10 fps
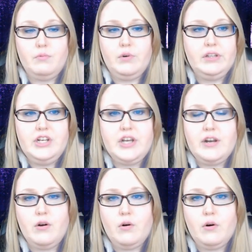religion
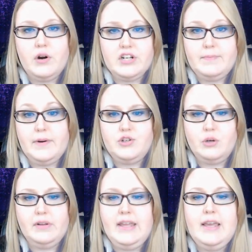or her spiritual
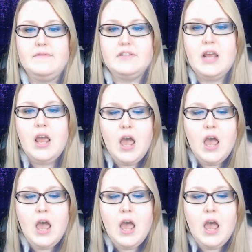beliefs,